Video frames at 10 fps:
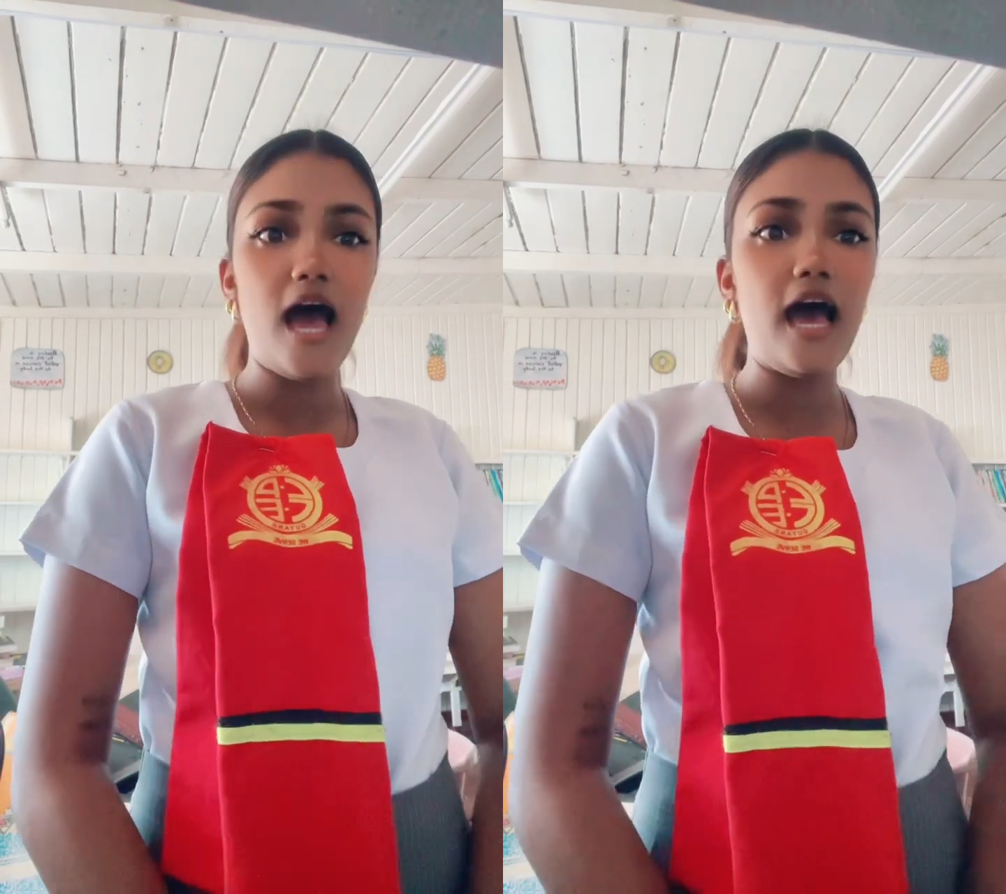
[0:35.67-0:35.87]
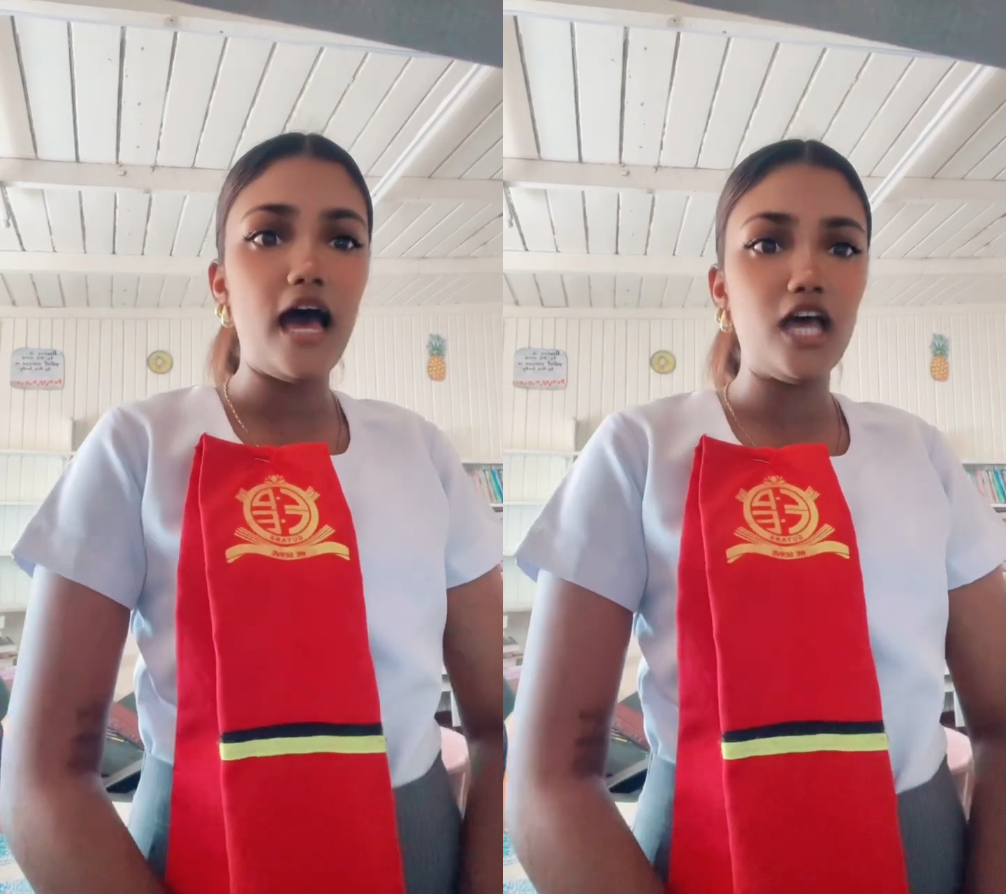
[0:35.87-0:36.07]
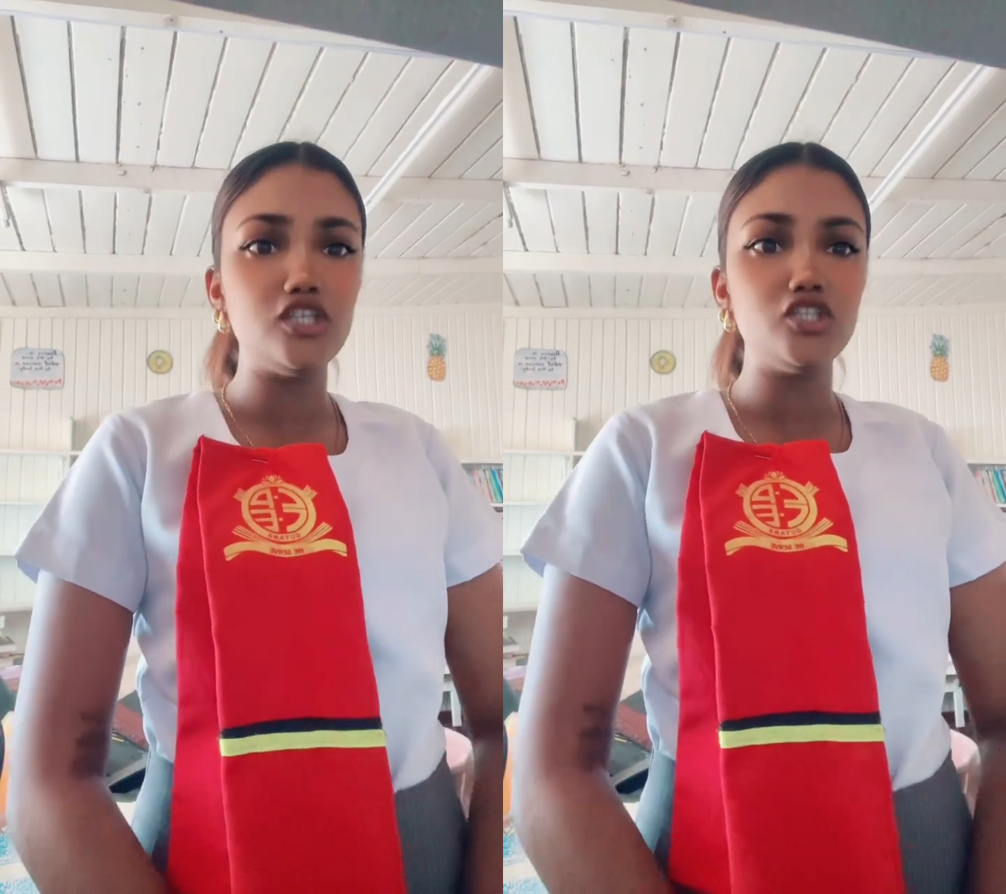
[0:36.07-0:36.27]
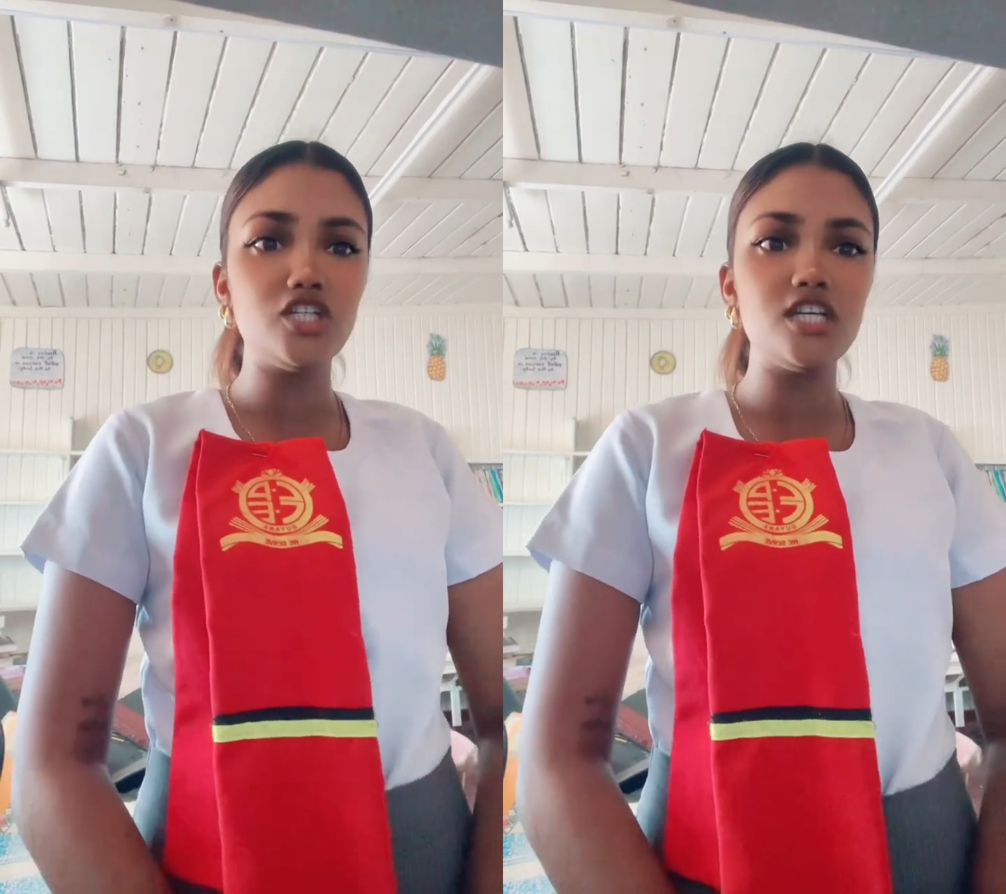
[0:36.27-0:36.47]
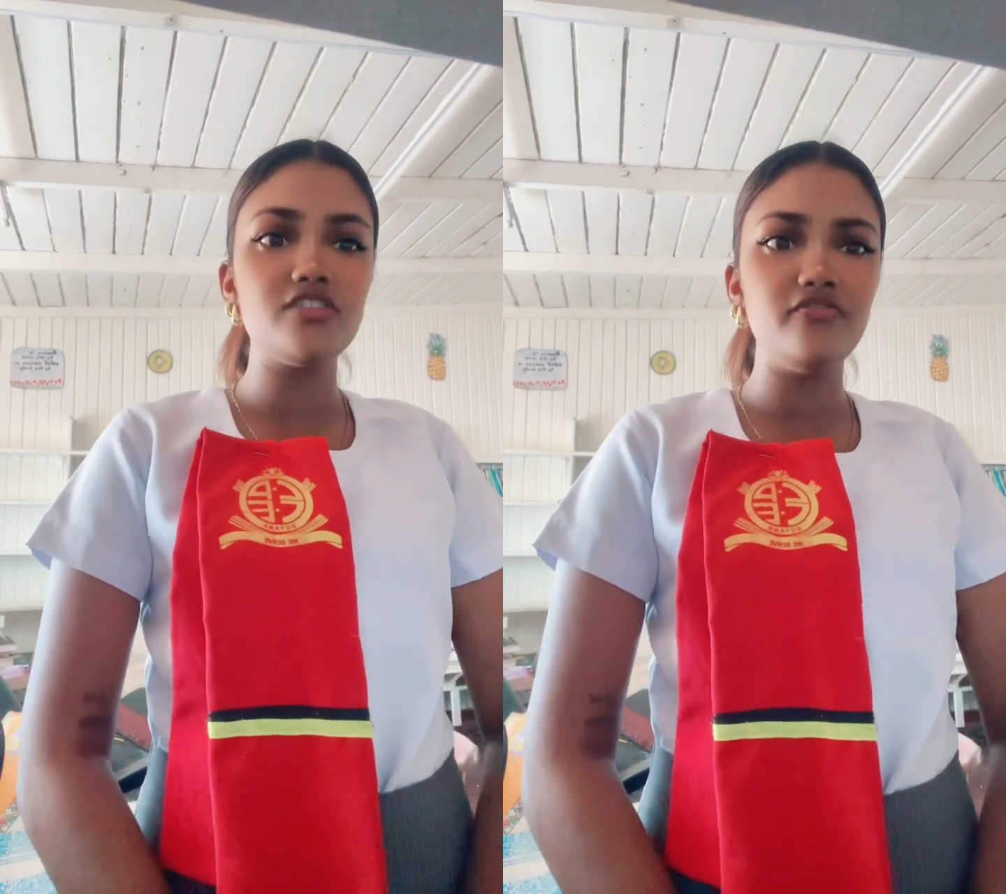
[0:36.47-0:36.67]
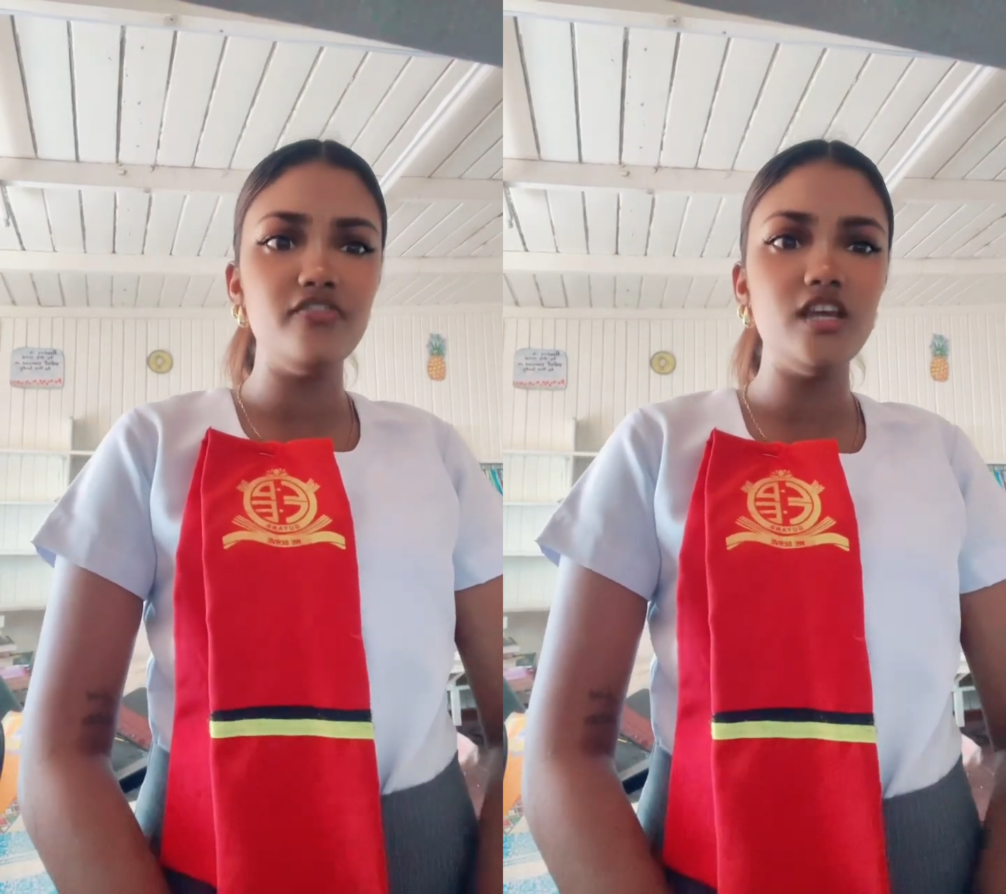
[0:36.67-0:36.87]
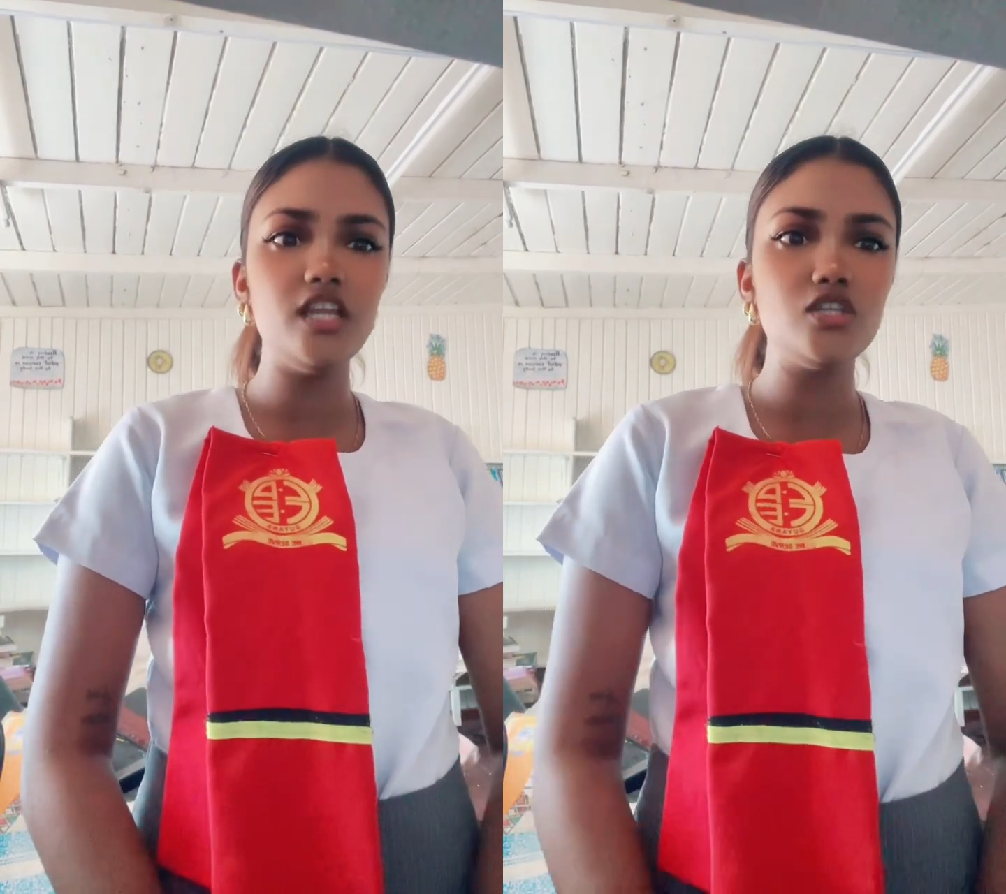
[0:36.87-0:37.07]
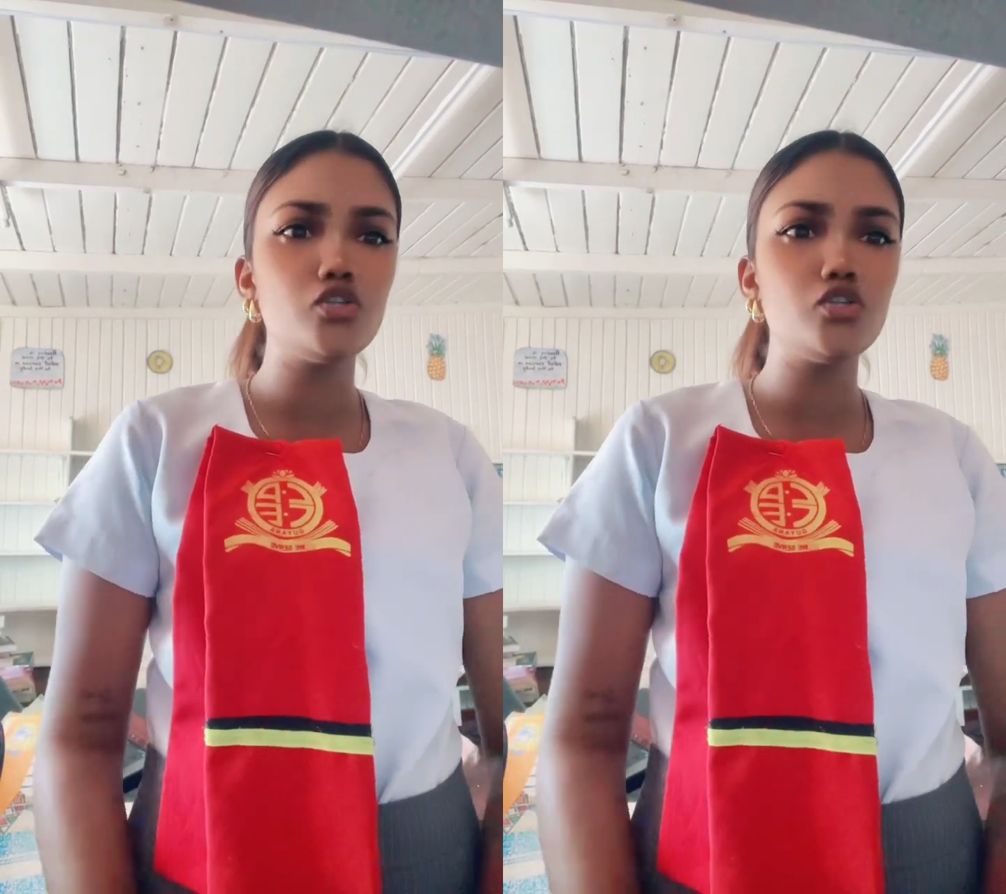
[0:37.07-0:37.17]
and just feeling